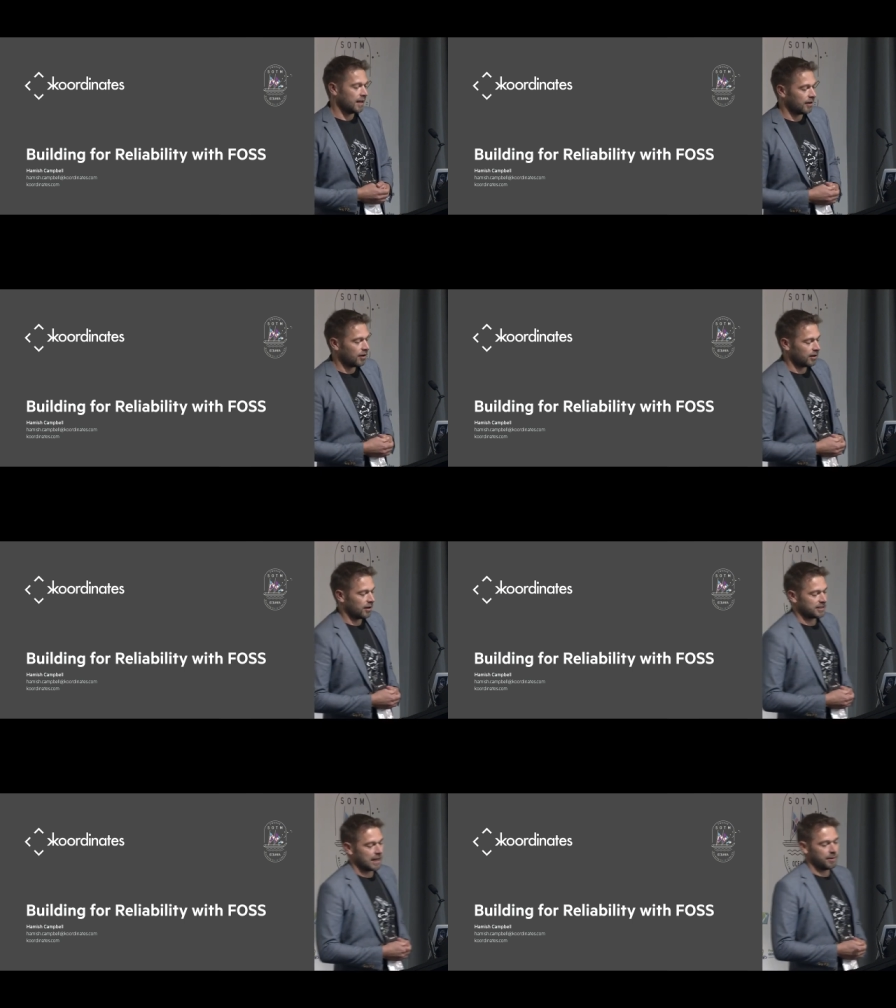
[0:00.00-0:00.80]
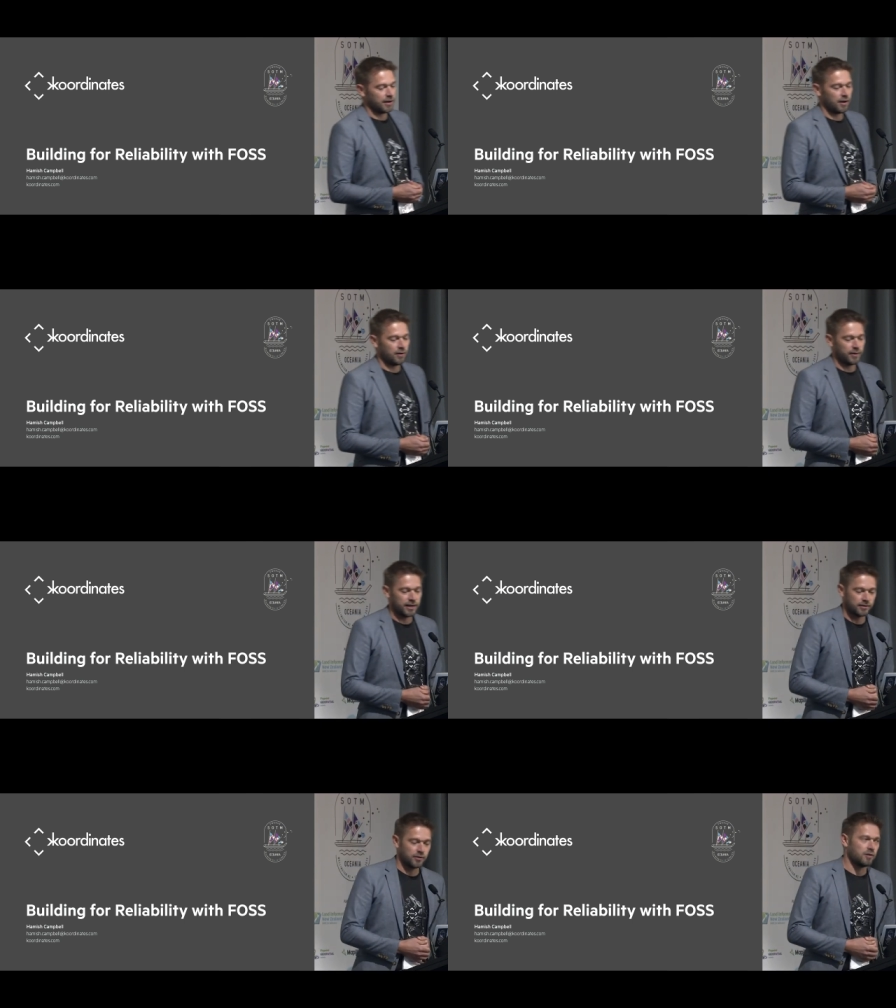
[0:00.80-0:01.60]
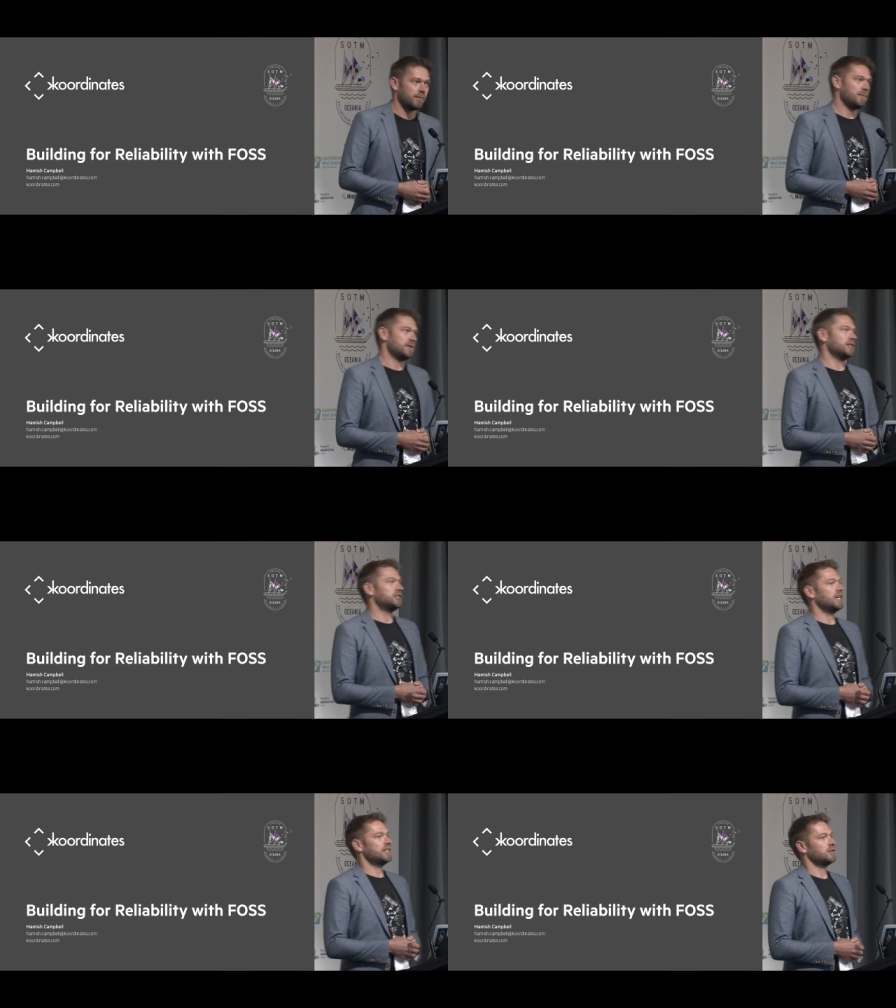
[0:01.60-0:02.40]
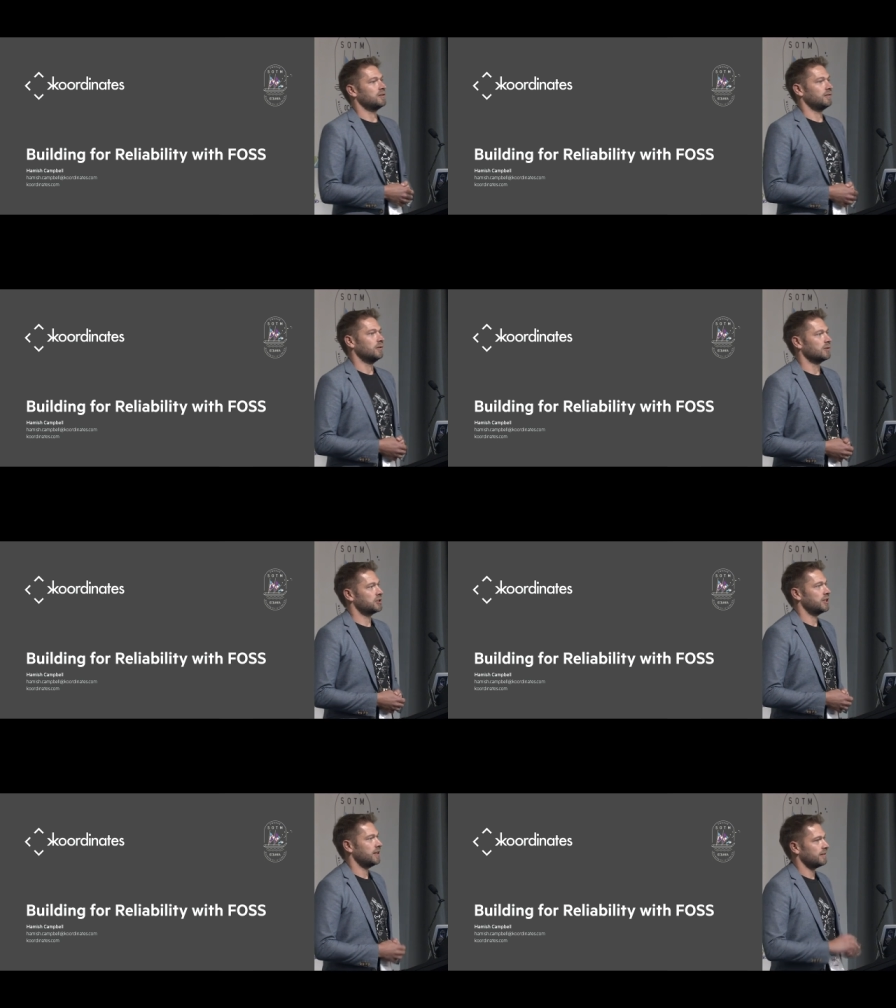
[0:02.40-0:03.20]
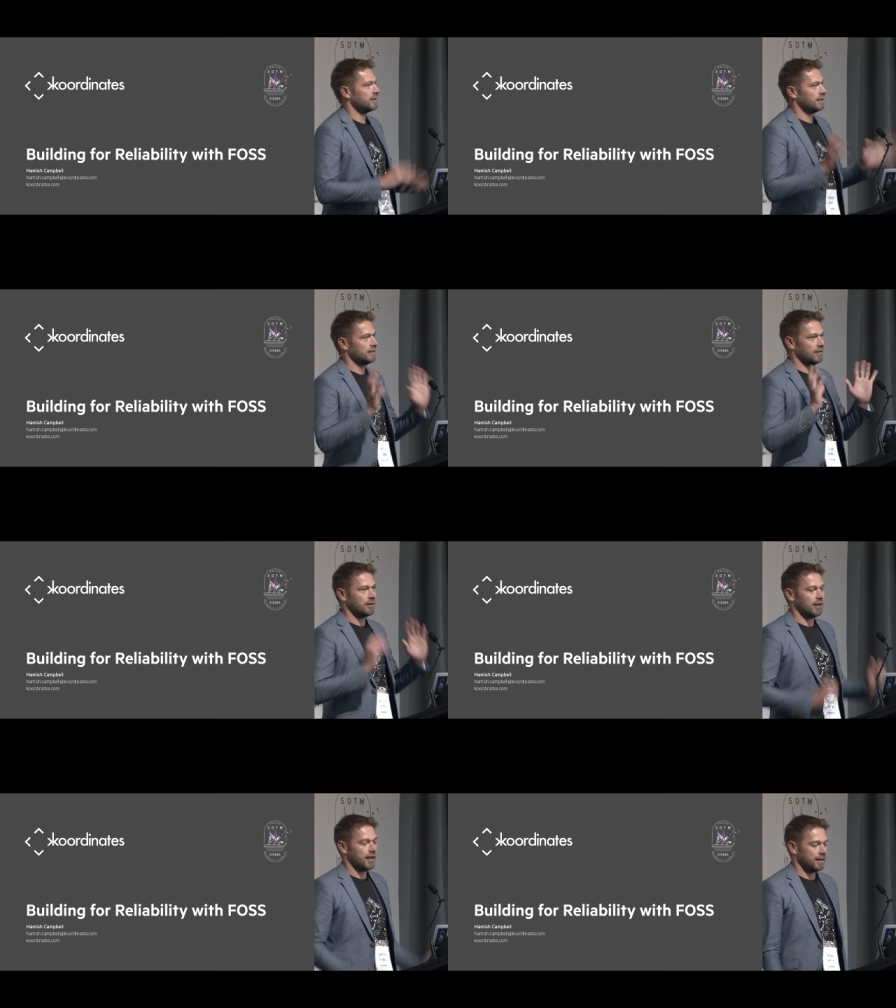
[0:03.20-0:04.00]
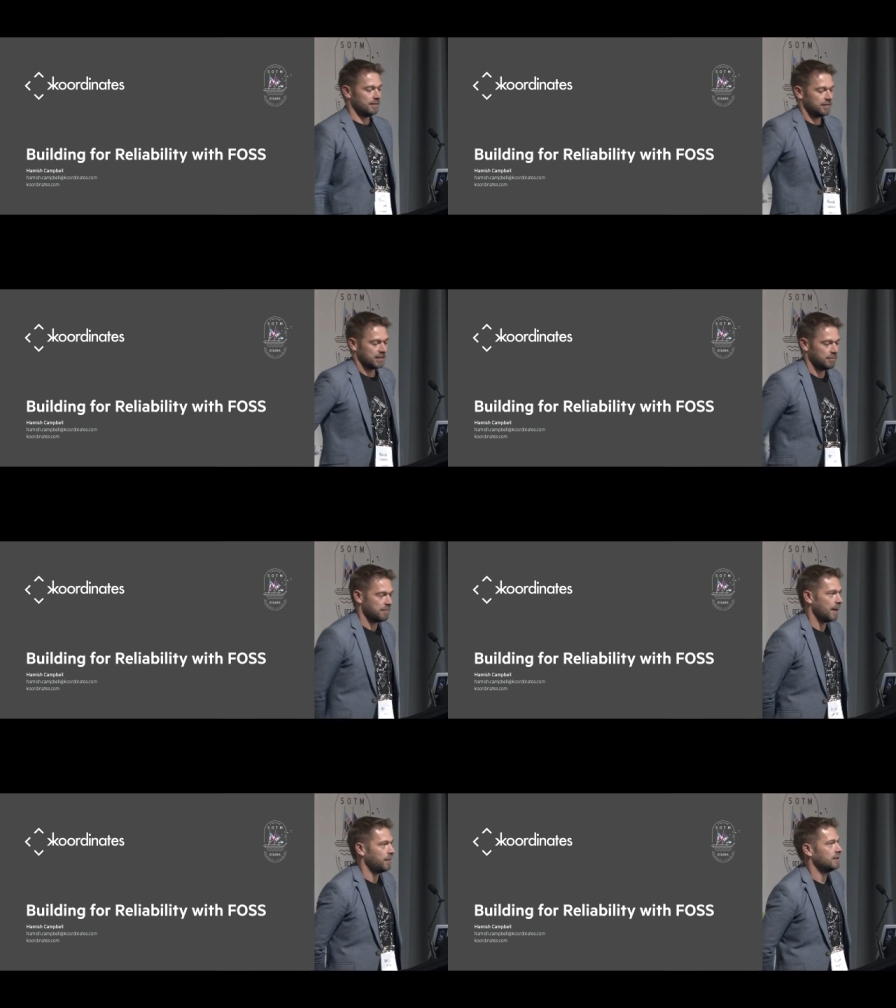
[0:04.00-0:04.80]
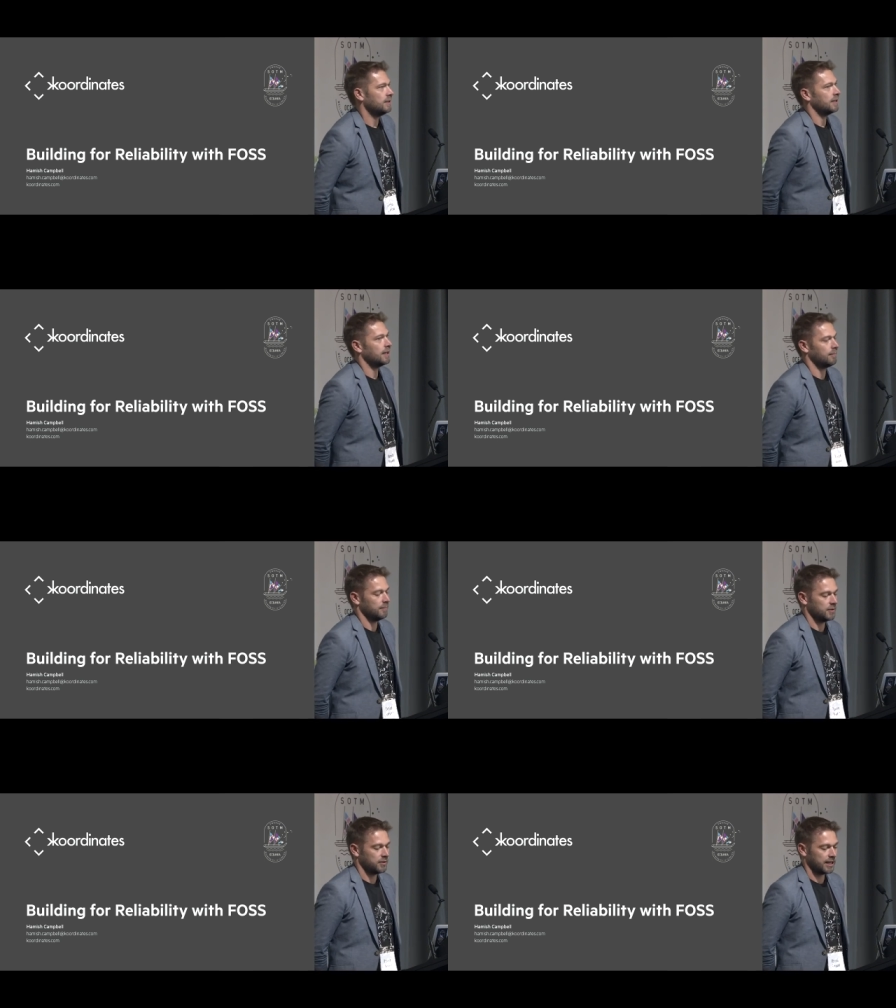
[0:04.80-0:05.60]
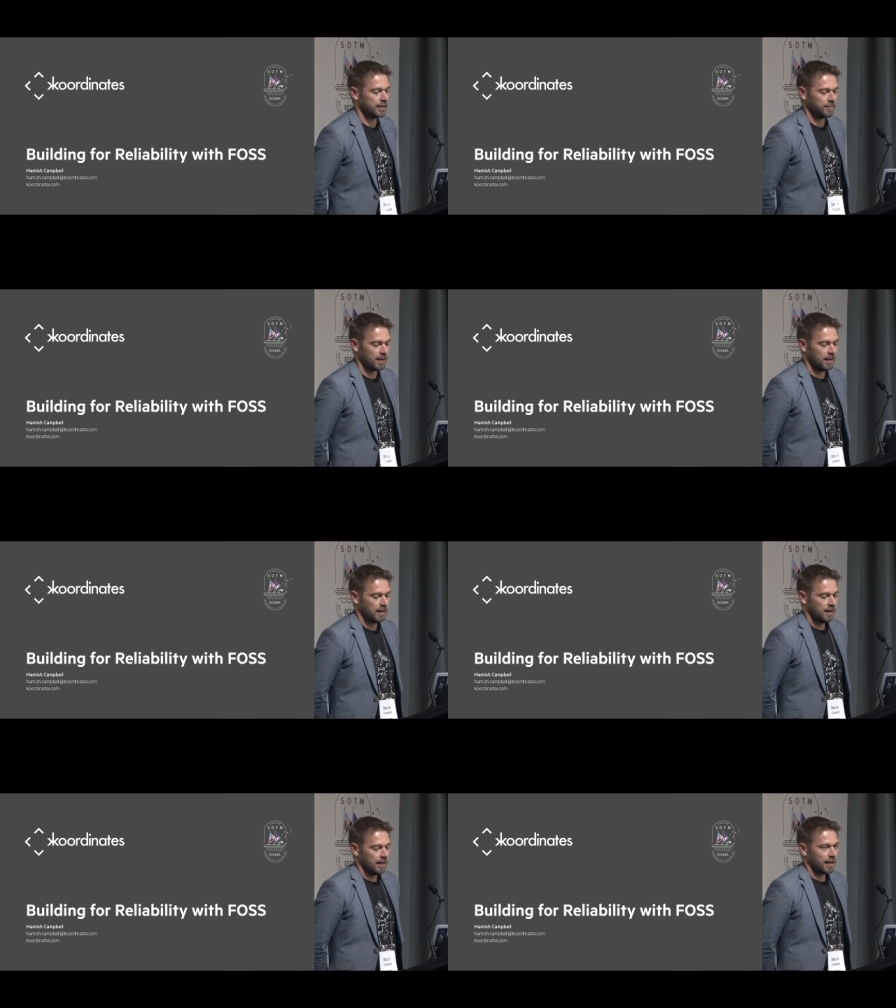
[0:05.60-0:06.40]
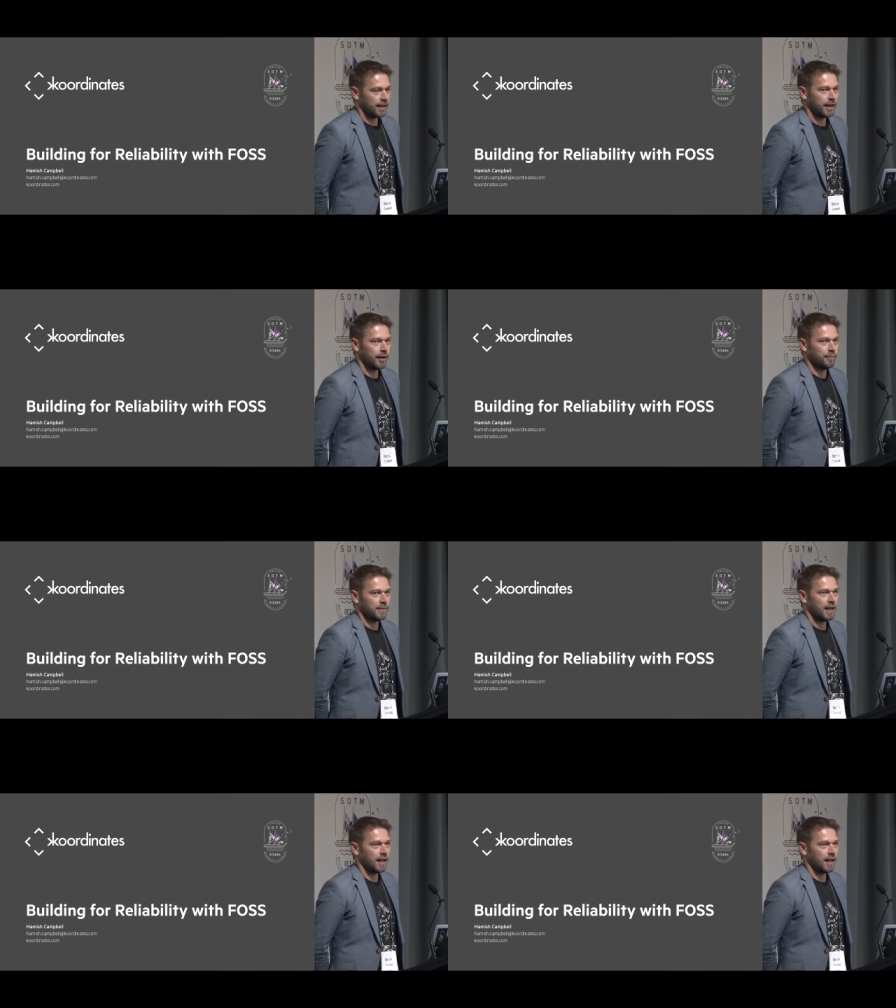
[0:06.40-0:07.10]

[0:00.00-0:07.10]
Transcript: a long, long time ago when Google Maps had just sort of launched their uh, online slippy map um,